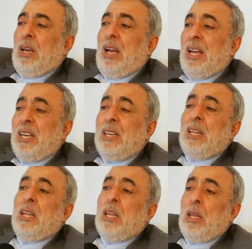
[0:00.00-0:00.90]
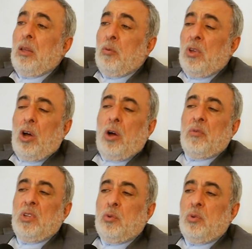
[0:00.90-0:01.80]
And if we,
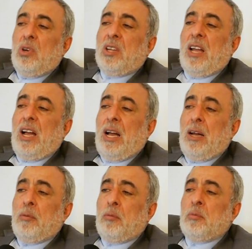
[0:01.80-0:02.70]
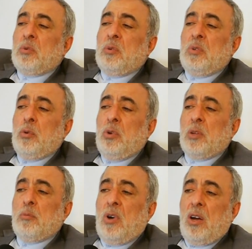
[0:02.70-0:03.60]
we do not have, we do
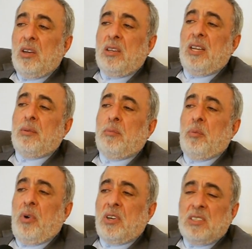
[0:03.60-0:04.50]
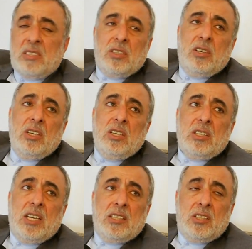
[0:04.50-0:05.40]
not mind that Pakistanis
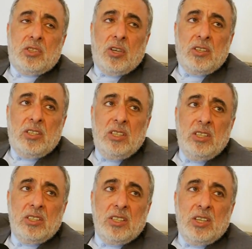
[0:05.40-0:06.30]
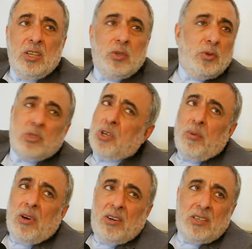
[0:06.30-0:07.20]
and the Chinese use
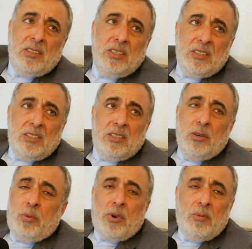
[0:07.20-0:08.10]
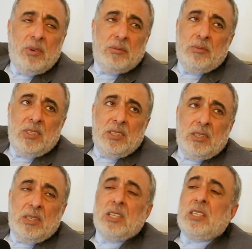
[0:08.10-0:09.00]
Chabahar. No problem.
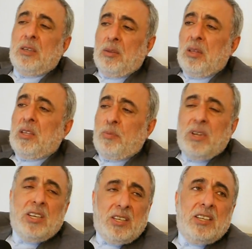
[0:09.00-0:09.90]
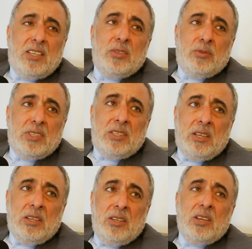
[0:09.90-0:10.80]
It, it, it's better than they use it,
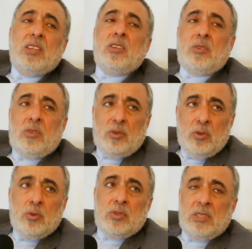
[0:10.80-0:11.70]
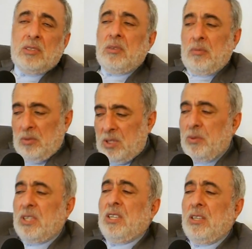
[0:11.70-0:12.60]
not to use it. It's
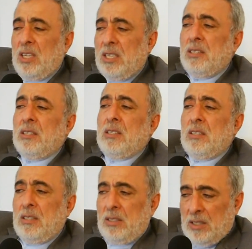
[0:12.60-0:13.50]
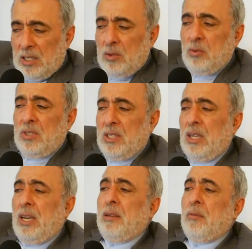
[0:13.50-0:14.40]
better than they use it,
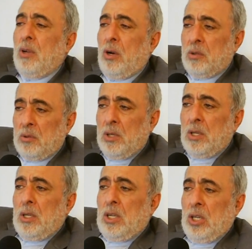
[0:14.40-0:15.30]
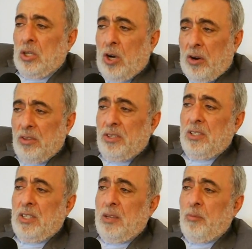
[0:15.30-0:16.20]
and we are
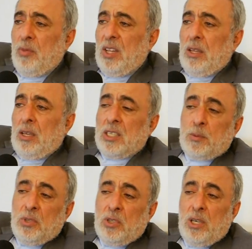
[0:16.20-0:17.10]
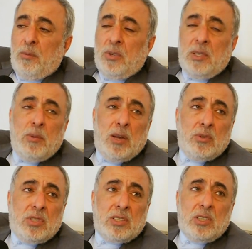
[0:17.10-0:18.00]
encouraging them, especially for the
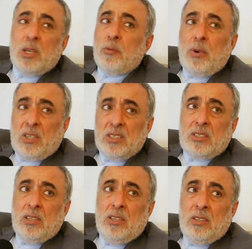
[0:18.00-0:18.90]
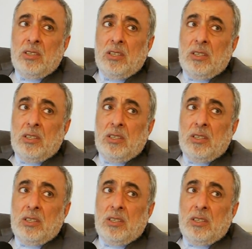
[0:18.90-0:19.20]
Balochistan of Pakistan.